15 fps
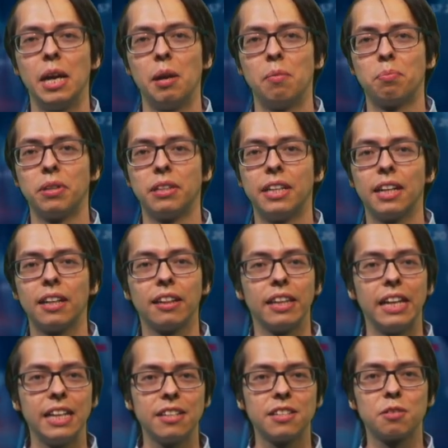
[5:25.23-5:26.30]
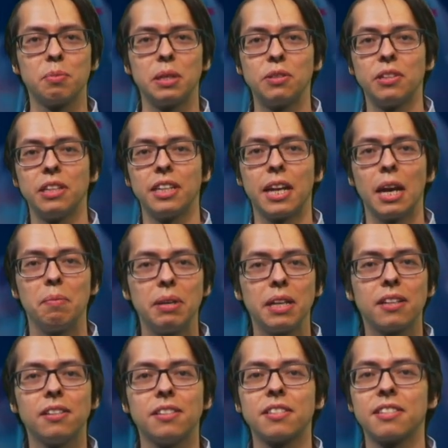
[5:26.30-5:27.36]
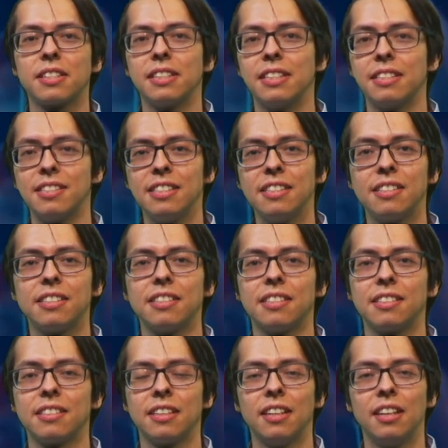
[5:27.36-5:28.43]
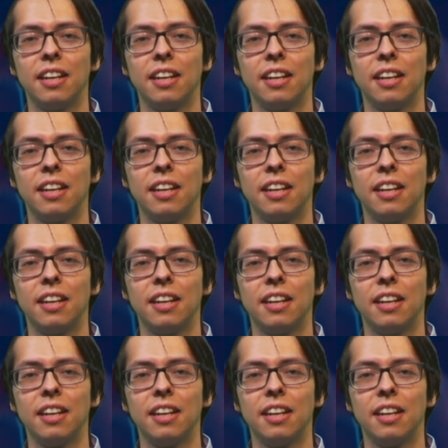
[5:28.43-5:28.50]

and predict links between chemicals and diseases